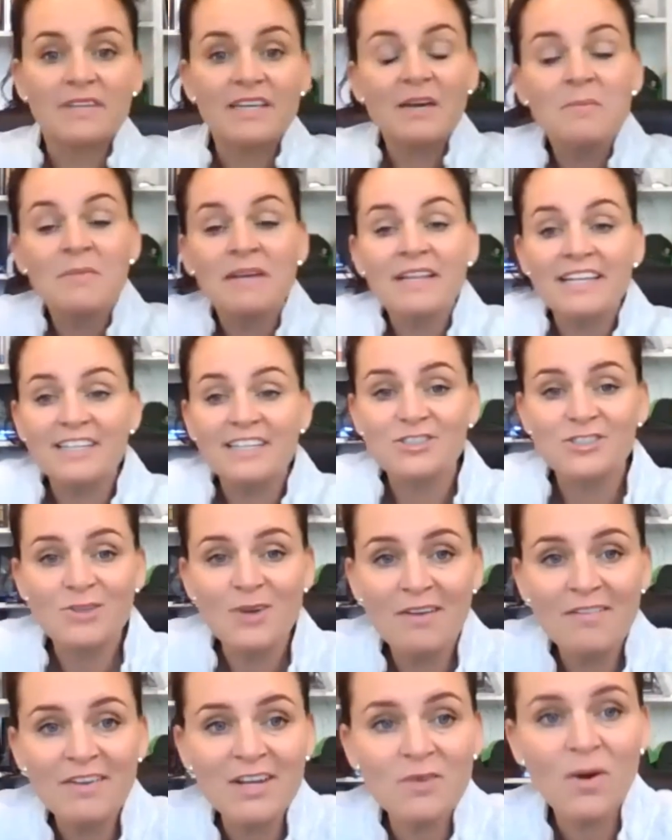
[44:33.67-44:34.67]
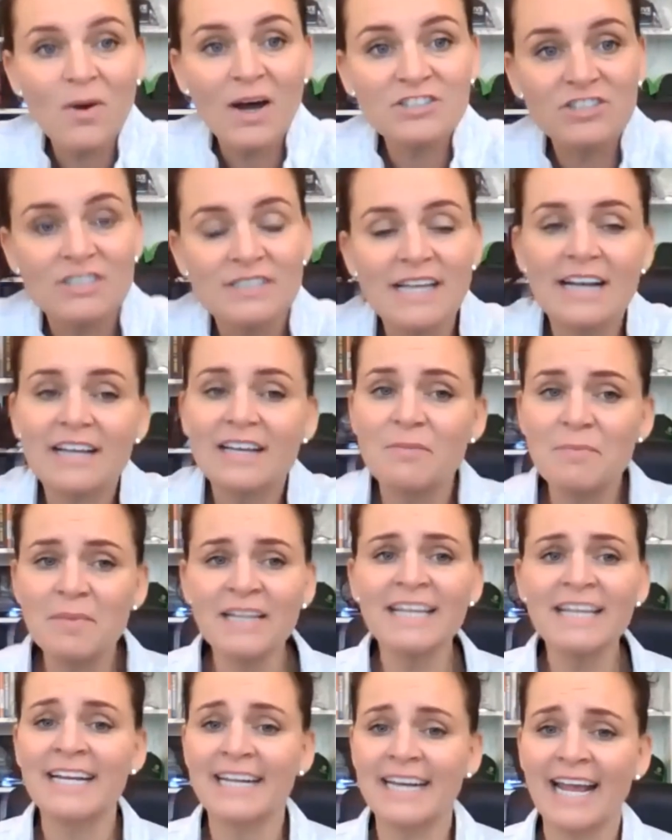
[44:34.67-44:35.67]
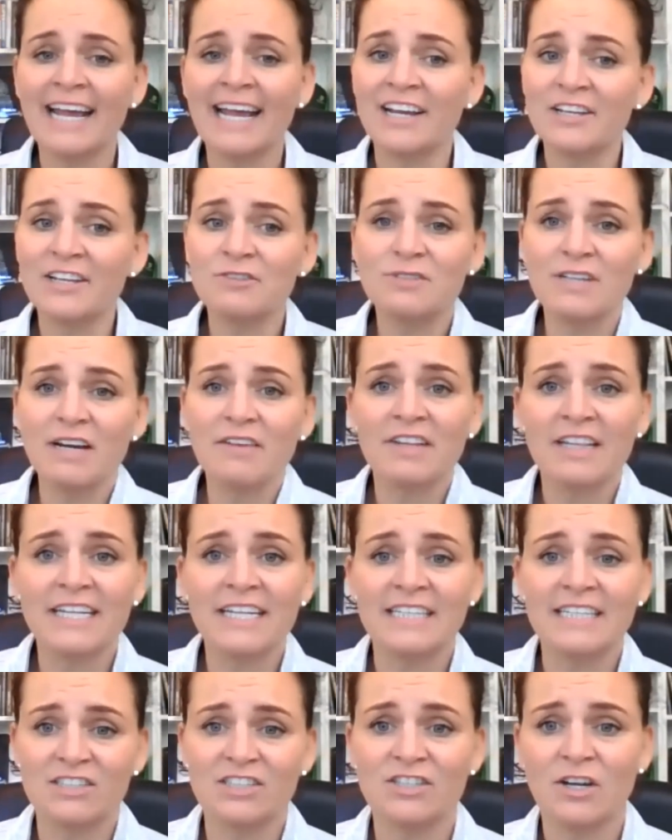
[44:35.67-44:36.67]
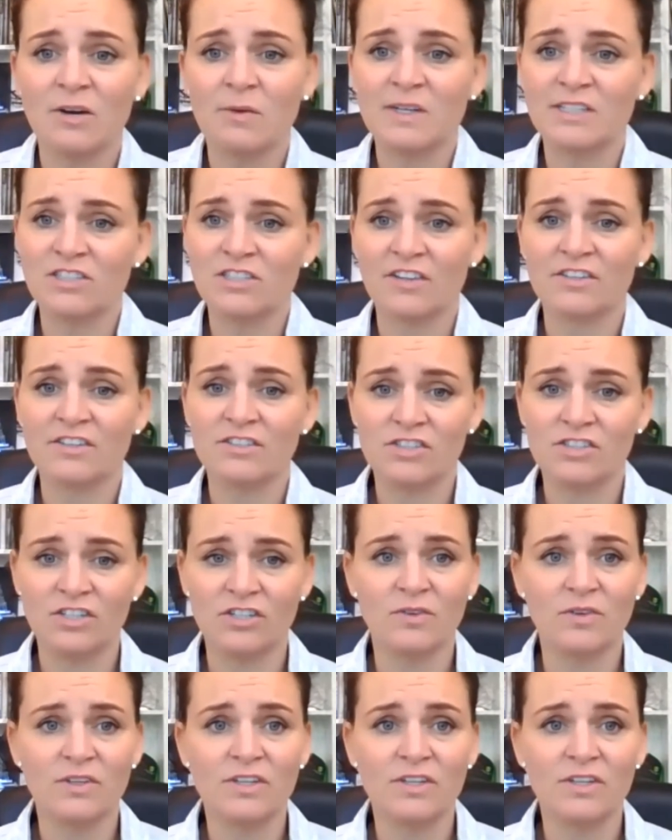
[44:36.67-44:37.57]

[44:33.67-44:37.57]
Camilla, do you have any questions? Camilla and Anna, you definitely need to know each other too.